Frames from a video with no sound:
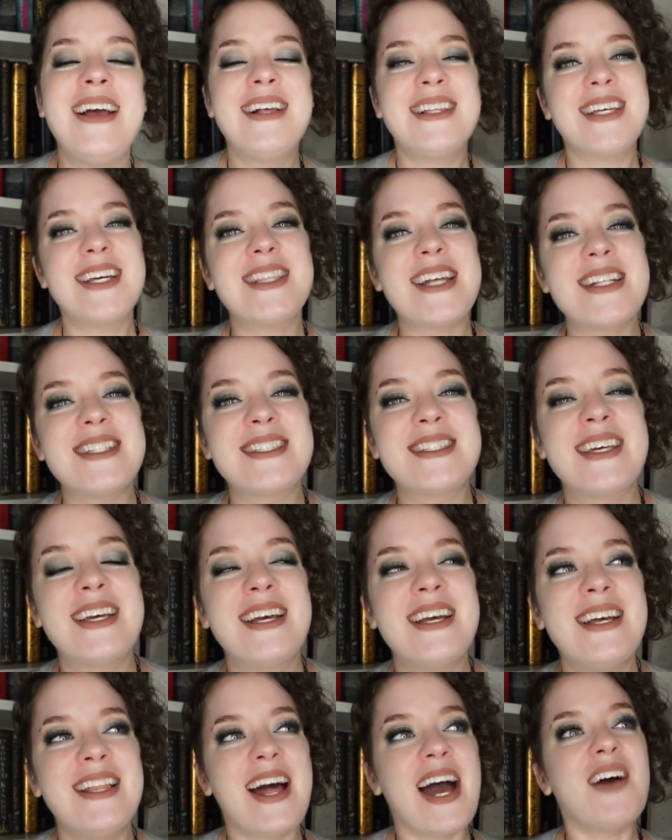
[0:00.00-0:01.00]
Like, that's
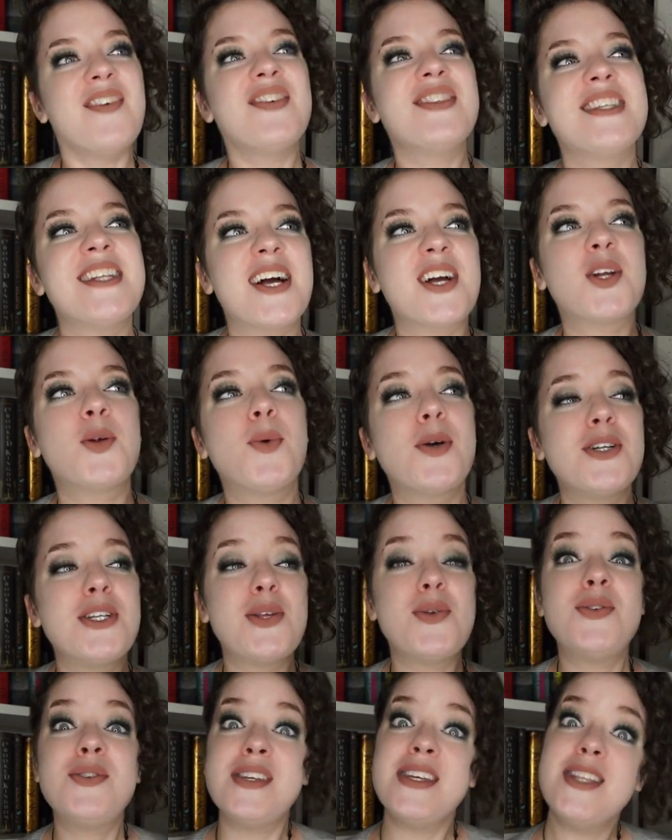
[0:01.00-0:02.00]
obviously not gonna work. Do
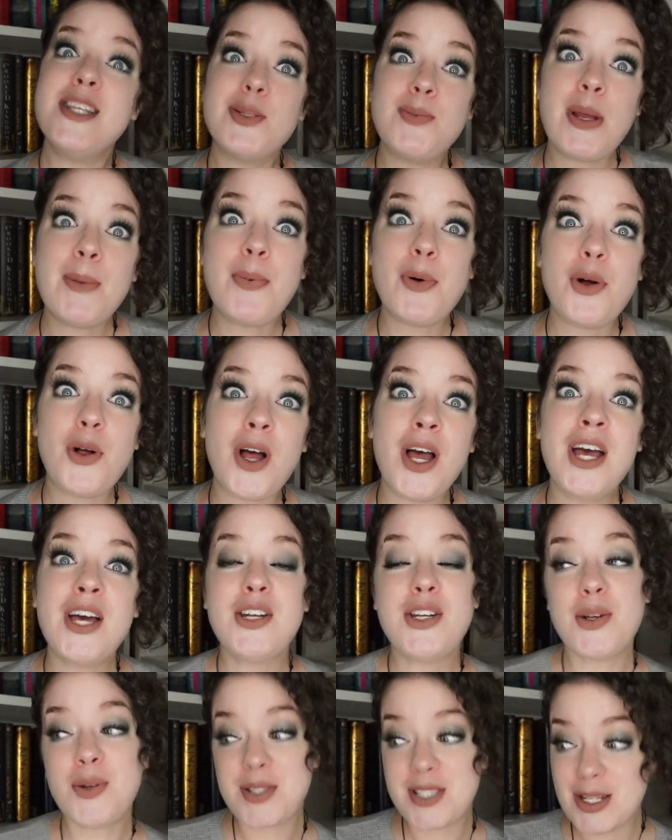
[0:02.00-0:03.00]
you see these people?
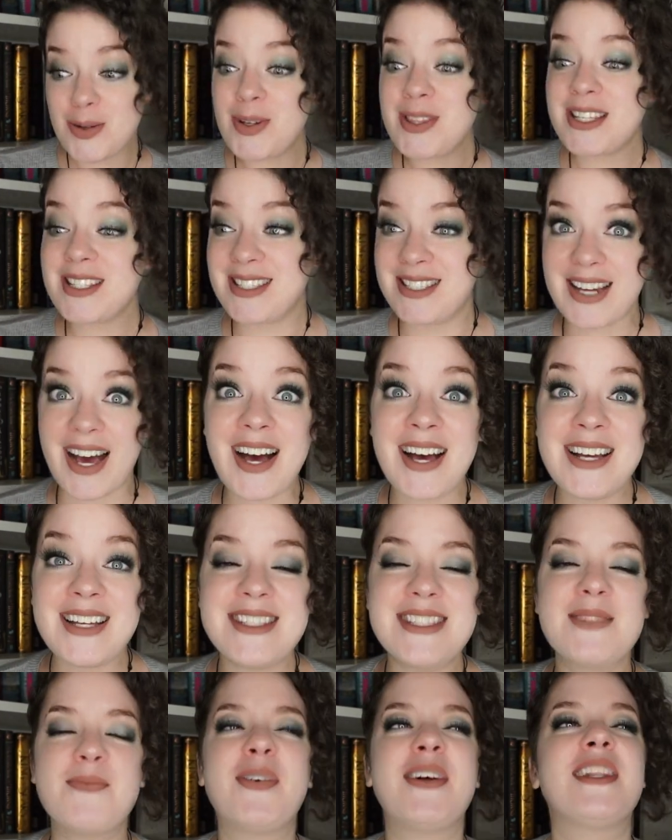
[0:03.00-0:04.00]
Do you see what this
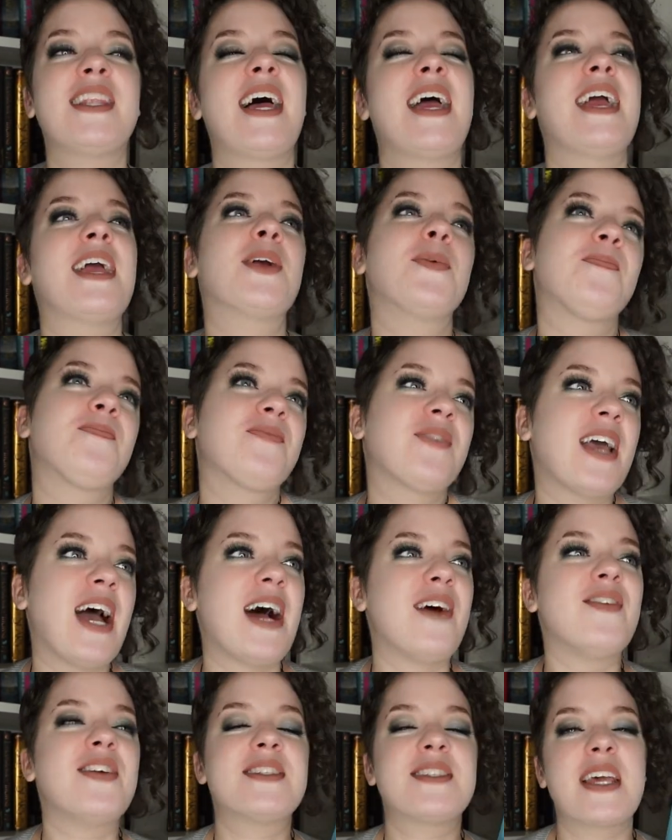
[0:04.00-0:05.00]
does? But like,
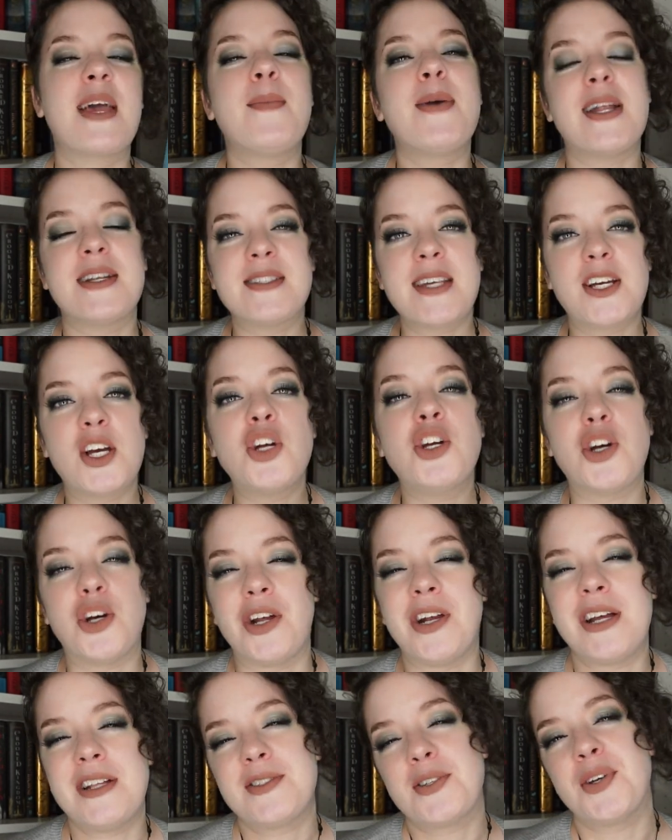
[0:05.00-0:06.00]
obviously, I mean, it's like a
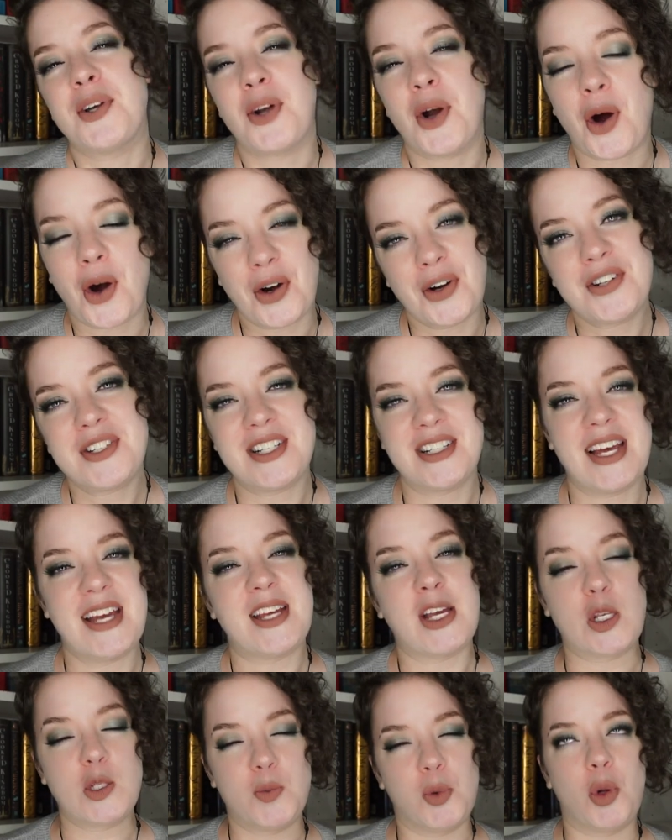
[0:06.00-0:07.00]
good arc to
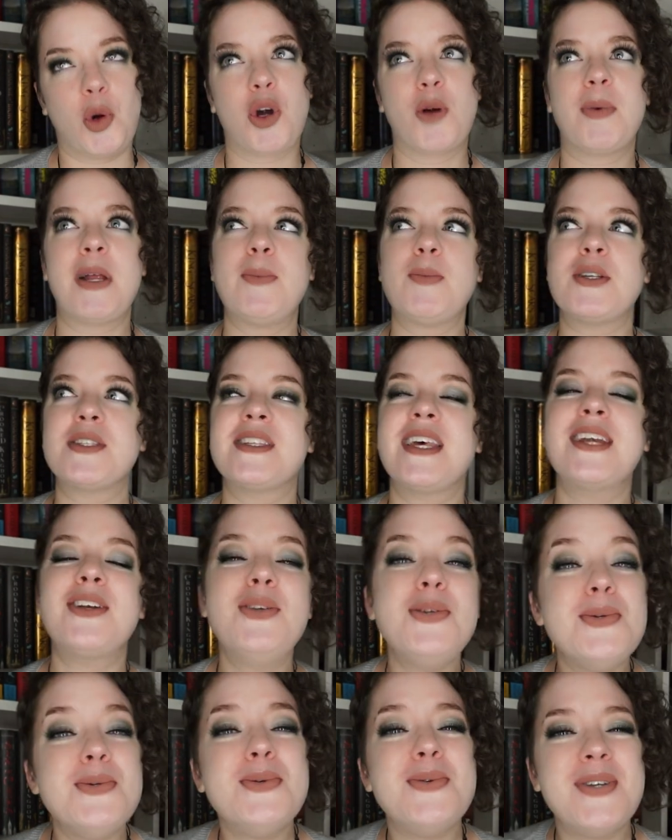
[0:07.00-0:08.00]
like explore, but I'm just like,
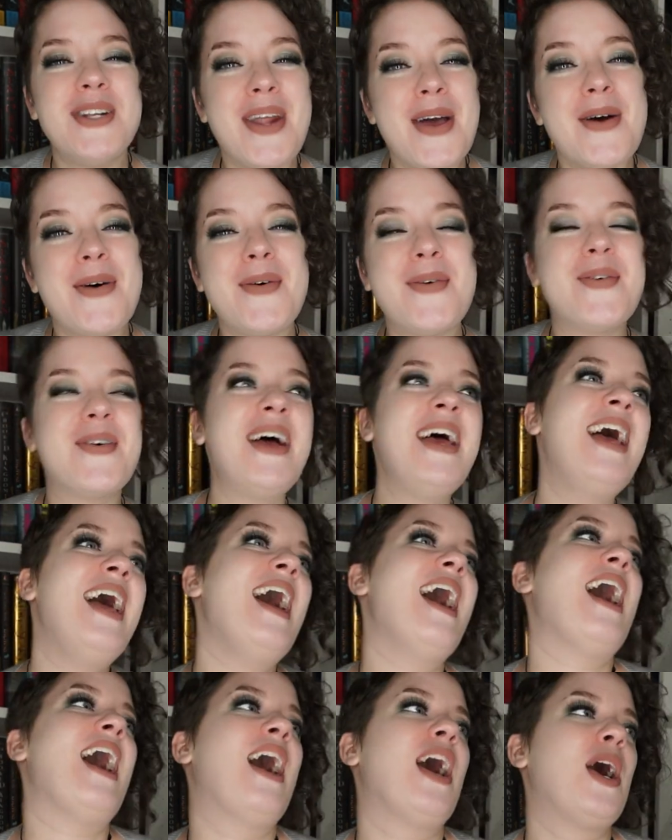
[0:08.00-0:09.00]
dude,
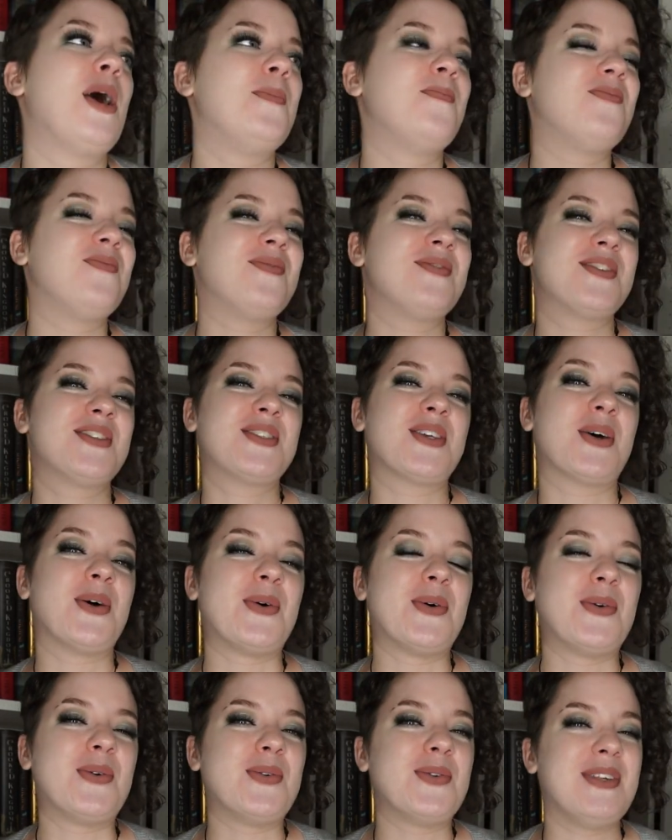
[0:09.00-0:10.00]
no.
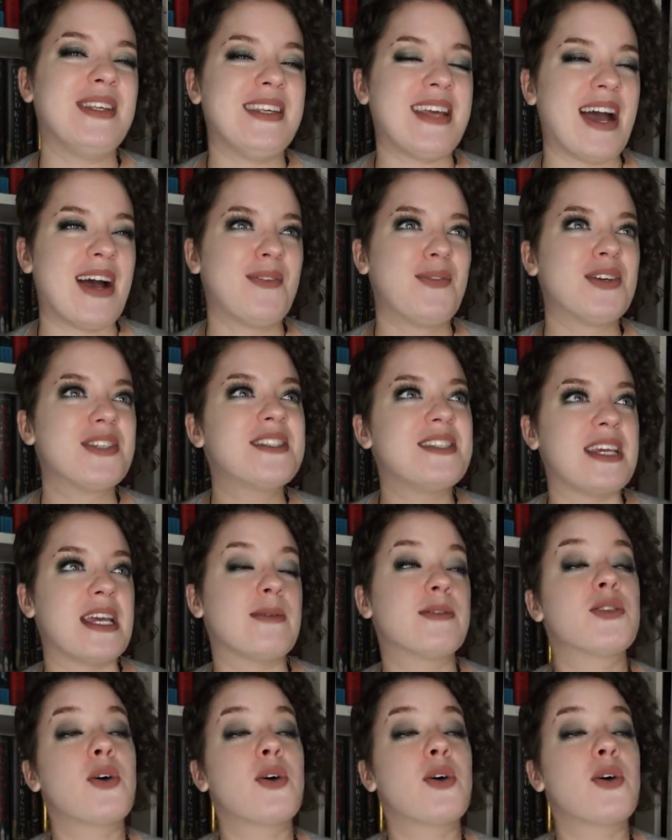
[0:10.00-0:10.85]
So yeah, we'll see.